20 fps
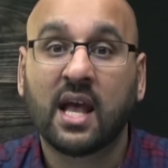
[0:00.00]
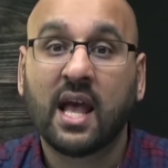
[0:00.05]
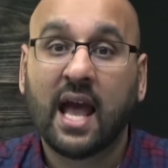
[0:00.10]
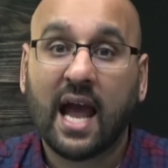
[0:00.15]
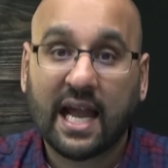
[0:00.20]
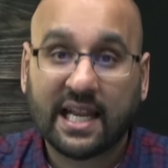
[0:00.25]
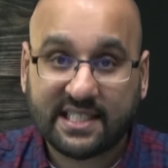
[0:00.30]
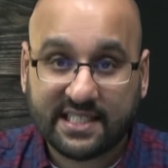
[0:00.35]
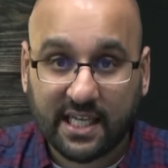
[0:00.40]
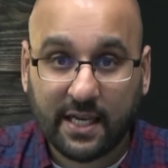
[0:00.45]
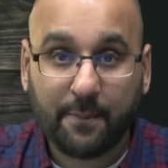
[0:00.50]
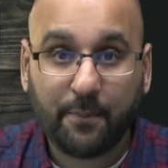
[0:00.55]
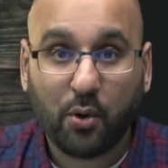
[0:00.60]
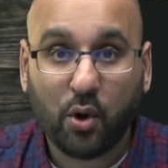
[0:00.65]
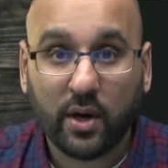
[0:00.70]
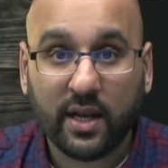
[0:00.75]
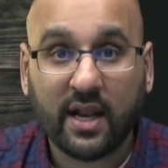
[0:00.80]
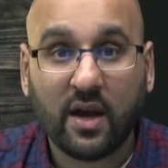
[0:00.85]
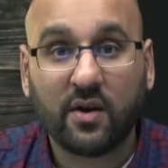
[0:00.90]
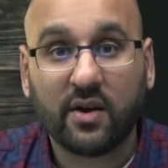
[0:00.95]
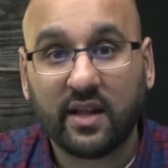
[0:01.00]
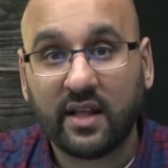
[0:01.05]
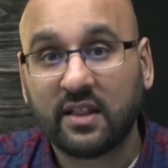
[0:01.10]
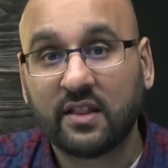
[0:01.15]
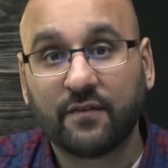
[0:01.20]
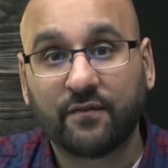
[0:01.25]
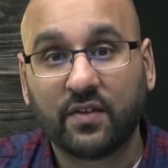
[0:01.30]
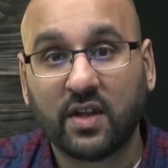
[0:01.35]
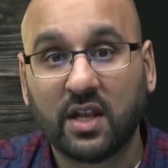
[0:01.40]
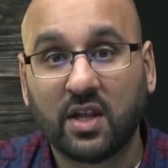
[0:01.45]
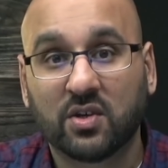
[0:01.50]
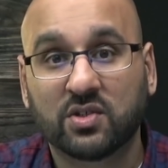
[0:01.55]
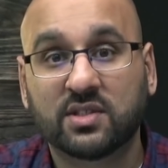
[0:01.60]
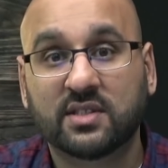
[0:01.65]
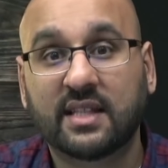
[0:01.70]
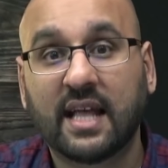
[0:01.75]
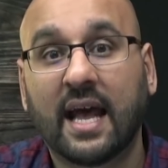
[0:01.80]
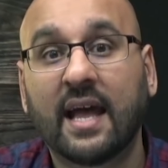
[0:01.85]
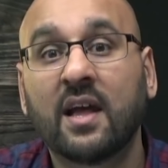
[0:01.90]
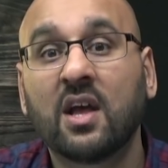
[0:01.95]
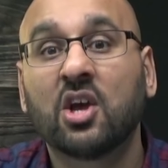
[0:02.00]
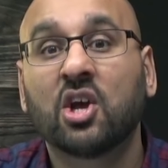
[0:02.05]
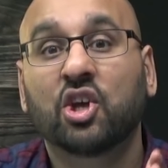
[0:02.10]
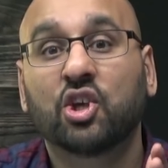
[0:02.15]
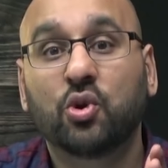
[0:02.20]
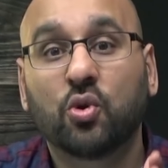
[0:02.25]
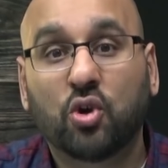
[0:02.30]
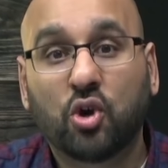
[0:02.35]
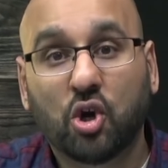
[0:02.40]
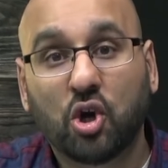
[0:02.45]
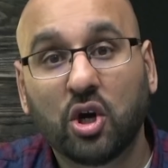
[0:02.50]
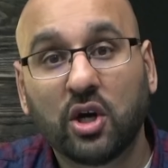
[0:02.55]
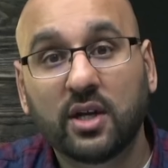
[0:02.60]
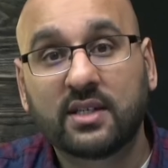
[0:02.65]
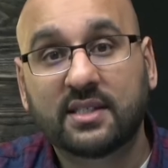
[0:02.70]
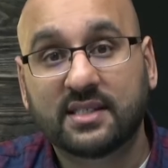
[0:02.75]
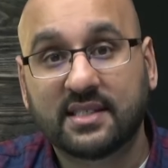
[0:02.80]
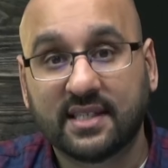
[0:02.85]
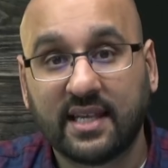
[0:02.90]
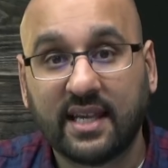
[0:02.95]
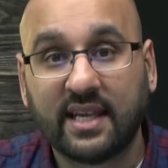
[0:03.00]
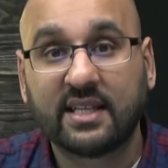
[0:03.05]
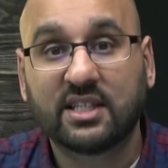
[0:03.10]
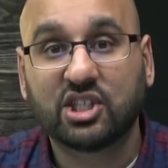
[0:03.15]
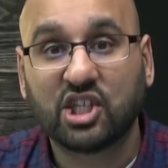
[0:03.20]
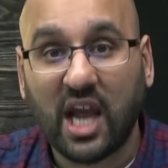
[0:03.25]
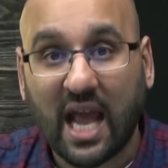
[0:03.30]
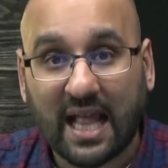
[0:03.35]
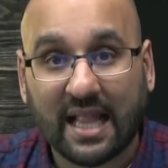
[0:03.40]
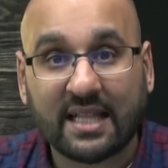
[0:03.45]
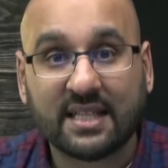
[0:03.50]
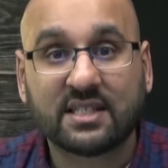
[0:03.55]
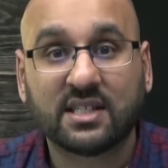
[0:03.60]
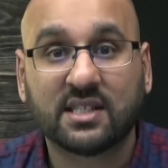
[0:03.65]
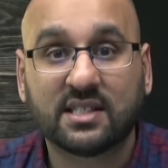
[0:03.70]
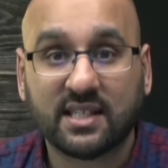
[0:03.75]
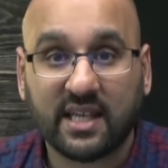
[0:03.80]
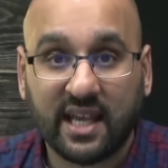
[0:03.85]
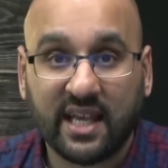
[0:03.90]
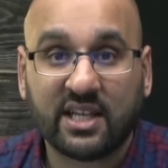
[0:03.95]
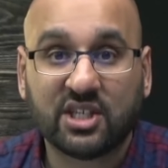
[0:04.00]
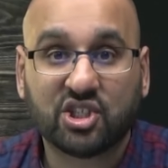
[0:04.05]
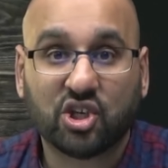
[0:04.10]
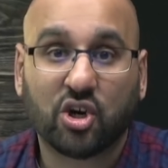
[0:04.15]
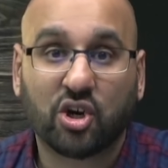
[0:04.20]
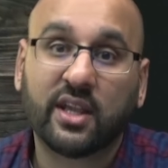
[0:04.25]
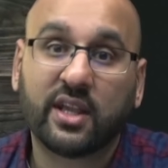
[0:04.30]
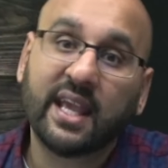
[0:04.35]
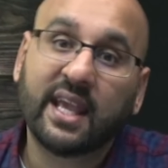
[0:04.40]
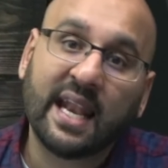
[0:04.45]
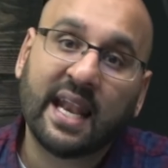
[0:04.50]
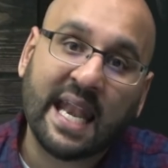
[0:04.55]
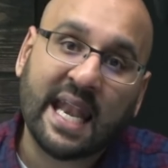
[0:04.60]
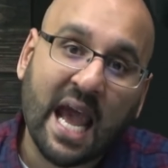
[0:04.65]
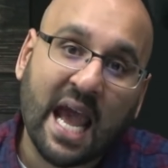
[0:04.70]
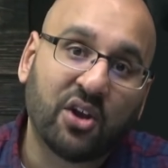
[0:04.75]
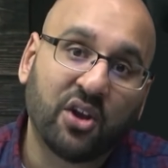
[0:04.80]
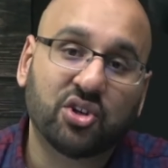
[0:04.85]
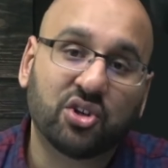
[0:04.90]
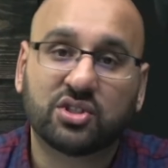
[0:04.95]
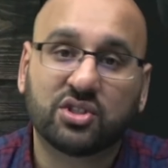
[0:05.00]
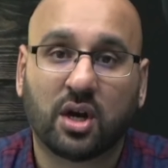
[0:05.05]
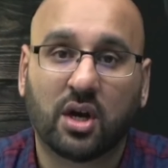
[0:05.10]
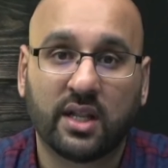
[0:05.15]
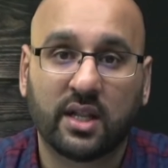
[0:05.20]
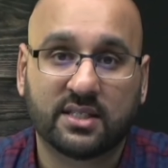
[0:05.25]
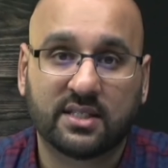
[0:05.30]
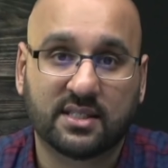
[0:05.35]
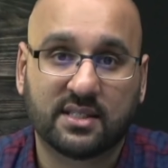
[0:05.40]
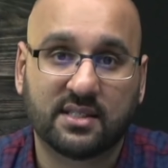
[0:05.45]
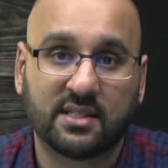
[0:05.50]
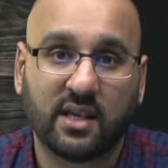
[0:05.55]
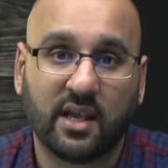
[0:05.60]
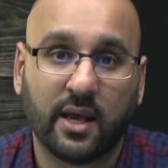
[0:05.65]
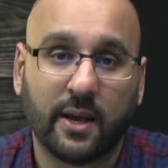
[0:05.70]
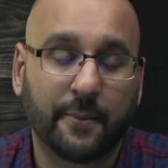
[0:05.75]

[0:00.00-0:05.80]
I did point out in the videos that you could see challenges in Turkey, and now you're starting to see it.